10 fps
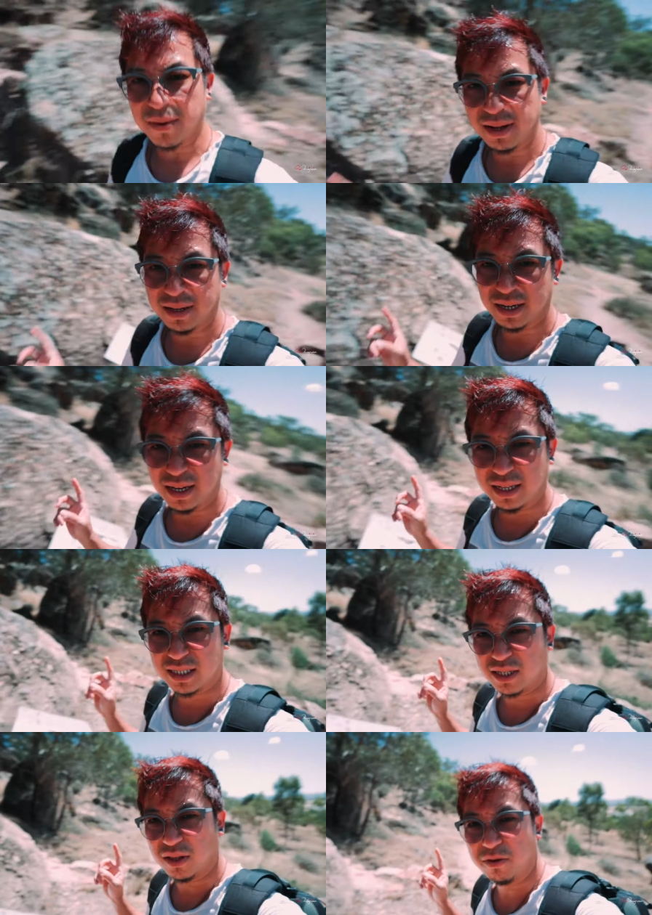trail there
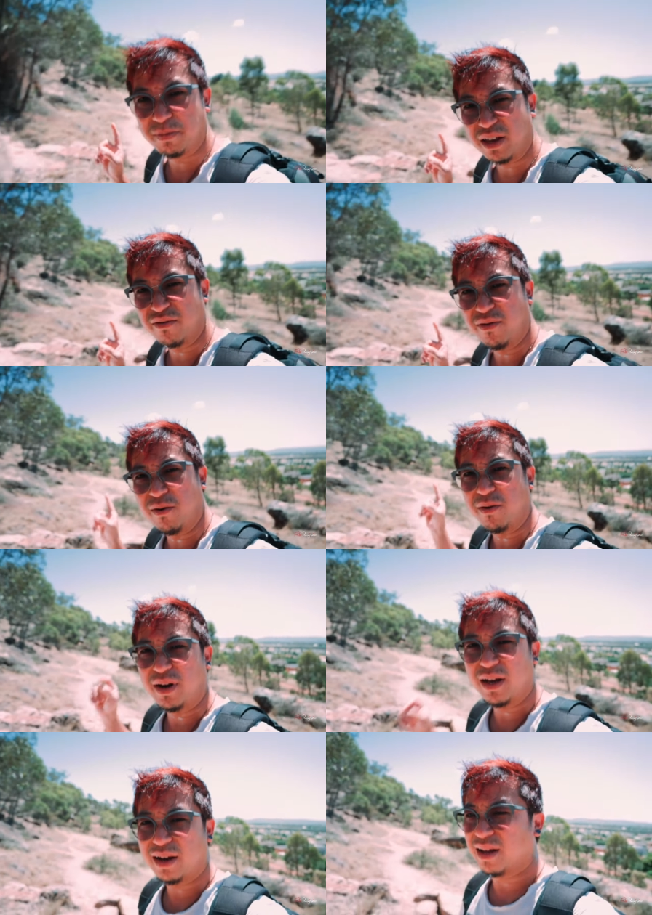that's looping for
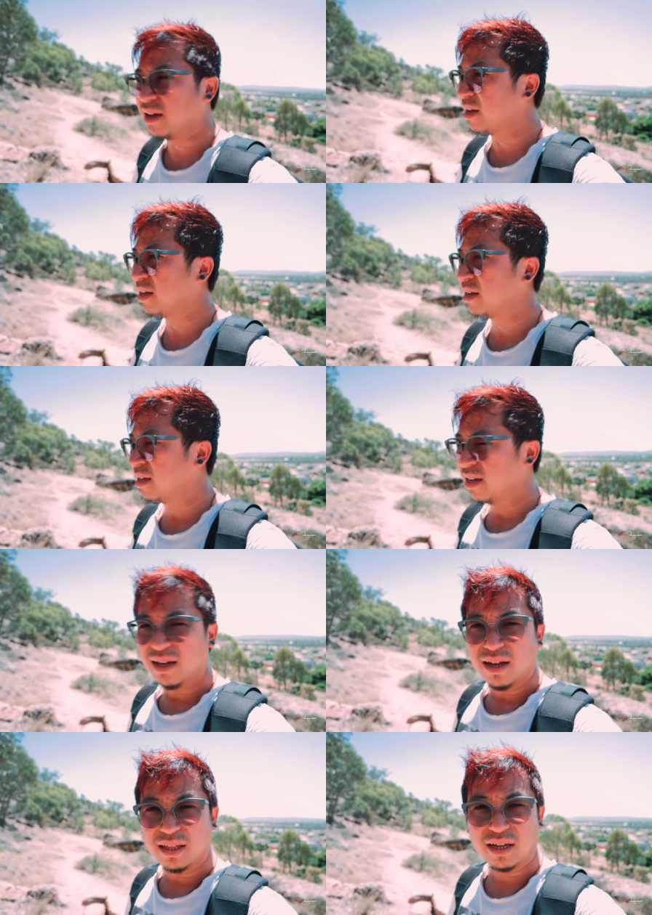another
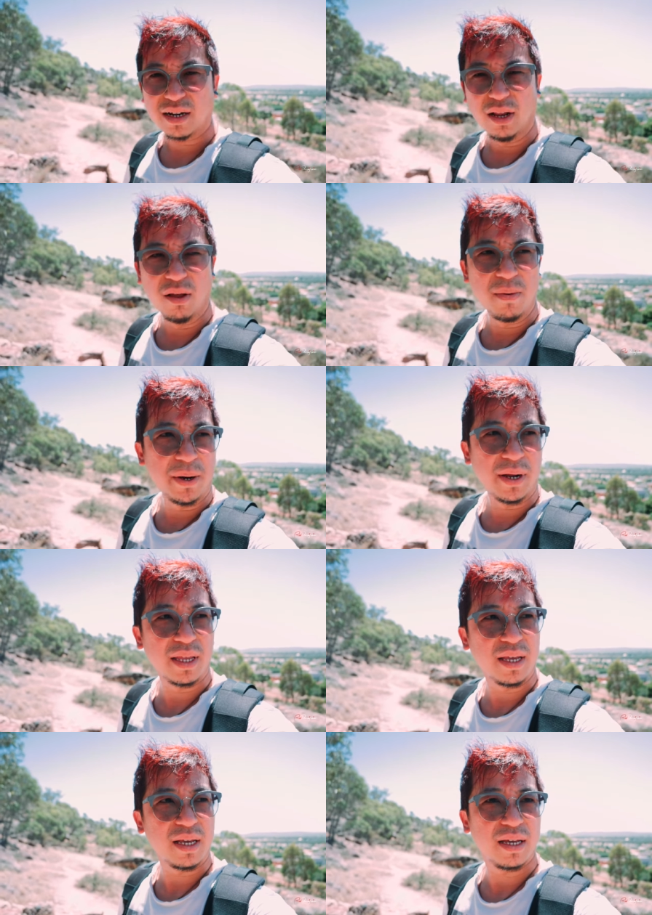another kilometer I
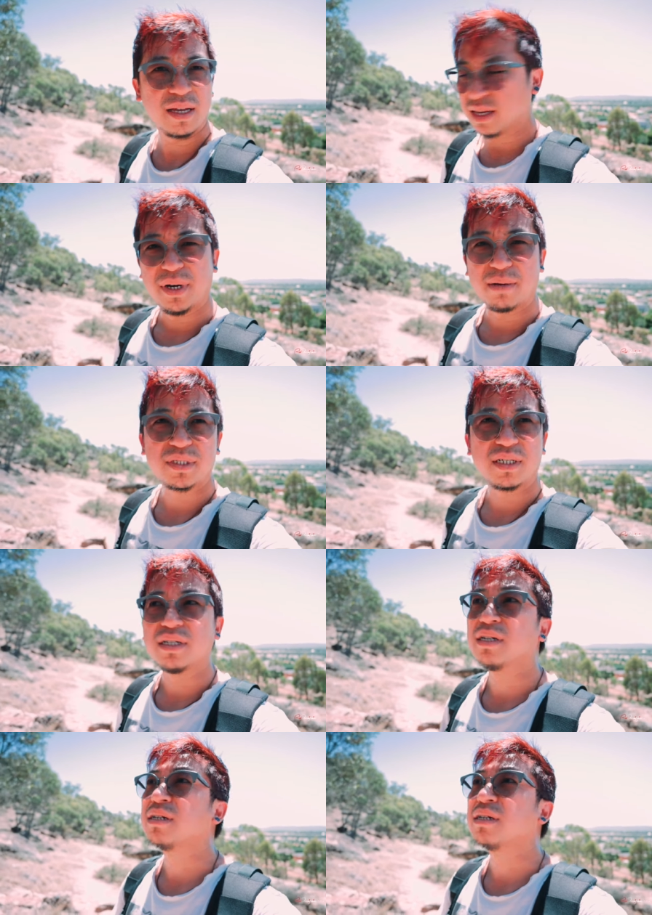think. But I'm just gonna